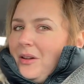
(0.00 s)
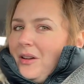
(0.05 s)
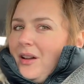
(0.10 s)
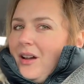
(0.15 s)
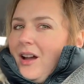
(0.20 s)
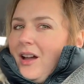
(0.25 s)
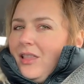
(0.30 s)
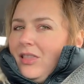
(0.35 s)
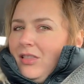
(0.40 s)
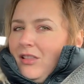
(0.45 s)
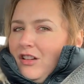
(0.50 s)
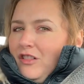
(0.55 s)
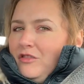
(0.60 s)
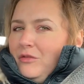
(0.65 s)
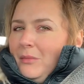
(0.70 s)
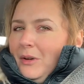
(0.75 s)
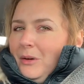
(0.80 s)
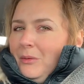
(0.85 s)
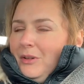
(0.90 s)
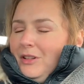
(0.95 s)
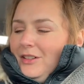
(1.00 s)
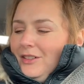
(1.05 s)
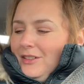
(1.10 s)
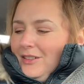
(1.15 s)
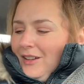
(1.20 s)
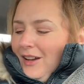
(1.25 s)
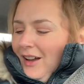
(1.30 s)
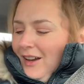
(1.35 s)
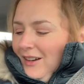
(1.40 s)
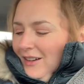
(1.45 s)
I love my winter
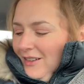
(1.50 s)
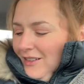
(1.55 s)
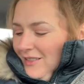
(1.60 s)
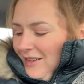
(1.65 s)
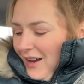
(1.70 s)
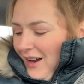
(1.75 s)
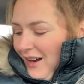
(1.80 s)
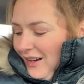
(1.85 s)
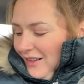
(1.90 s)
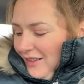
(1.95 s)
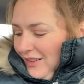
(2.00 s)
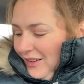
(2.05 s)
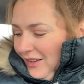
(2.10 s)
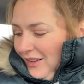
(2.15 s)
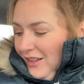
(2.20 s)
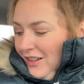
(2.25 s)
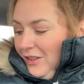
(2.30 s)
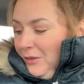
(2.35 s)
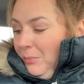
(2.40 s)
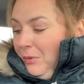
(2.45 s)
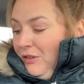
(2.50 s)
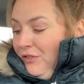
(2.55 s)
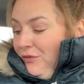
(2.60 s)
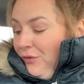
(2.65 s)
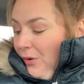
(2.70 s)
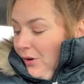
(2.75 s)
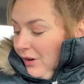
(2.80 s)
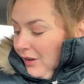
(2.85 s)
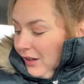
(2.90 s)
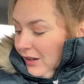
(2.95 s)
tires. Because
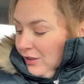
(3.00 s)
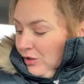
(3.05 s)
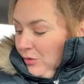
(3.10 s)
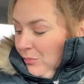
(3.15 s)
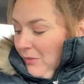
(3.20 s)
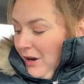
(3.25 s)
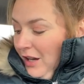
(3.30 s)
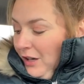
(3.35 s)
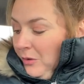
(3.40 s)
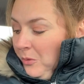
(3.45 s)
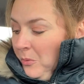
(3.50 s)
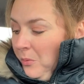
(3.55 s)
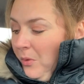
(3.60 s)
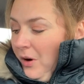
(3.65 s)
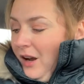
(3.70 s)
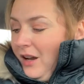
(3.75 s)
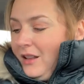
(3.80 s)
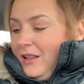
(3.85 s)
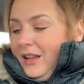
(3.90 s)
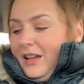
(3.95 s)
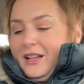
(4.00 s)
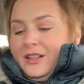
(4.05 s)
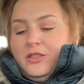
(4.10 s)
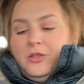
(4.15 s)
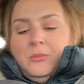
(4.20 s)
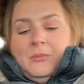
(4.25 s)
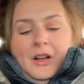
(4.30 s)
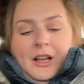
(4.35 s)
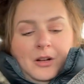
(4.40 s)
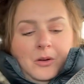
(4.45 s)
before, like, no matter
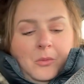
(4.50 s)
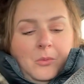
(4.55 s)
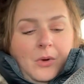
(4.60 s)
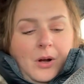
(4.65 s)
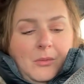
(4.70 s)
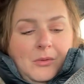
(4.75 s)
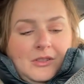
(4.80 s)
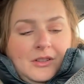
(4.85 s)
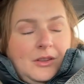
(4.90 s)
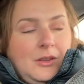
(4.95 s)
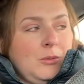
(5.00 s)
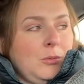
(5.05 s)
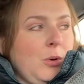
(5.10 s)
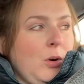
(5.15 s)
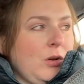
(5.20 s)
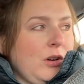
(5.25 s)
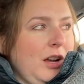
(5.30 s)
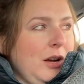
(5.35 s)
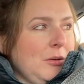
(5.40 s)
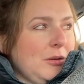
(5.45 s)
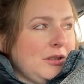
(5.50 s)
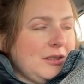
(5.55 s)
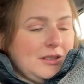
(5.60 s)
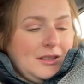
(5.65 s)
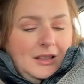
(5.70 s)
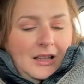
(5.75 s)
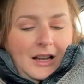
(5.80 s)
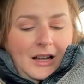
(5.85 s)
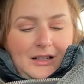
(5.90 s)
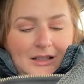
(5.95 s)
what, was on the road, I was
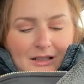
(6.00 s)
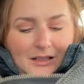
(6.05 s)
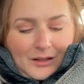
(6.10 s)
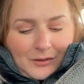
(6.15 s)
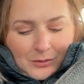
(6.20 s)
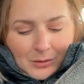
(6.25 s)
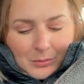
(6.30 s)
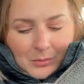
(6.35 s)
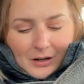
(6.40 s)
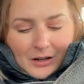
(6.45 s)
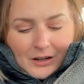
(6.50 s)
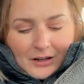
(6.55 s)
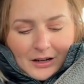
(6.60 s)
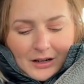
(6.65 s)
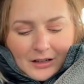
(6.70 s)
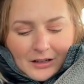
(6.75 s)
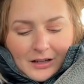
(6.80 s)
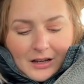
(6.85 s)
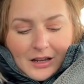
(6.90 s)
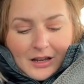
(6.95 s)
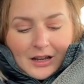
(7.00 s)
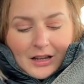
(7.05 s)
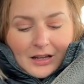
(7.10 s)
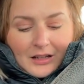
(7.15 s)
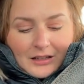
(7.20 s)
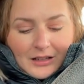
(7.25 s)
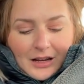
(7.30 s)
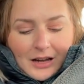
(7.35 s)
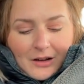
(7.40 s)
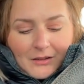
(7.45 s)
sliding everywhere. And
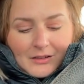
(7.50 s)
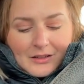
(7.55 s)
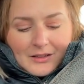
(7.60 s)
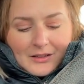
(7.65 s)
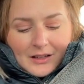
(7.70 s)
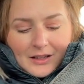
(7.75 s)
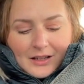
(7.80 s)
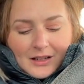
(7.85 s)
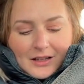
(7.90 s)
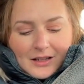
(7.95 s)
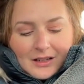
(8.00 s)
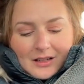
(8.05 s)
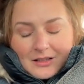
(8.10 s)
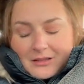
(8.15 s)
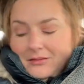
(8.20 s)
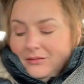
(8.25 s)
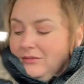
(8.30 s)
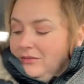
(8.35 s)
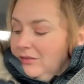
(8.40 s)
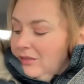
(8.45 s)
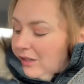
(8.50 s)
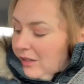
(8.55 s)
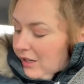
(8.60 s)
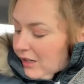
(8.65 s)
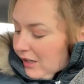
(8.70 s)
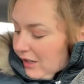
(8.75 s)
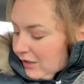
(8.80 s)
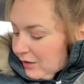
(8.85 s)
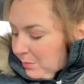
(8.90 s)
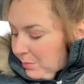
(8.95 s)
now it's like,
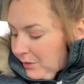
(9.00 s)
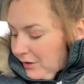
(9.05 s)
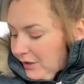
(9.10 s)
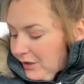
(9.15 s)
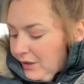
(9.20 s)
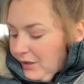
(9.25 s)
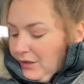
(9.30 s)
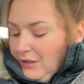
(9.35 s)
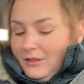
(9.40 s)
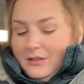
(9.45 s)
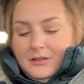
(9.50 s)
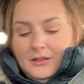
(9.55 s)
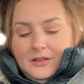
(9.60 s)
it's pretty good.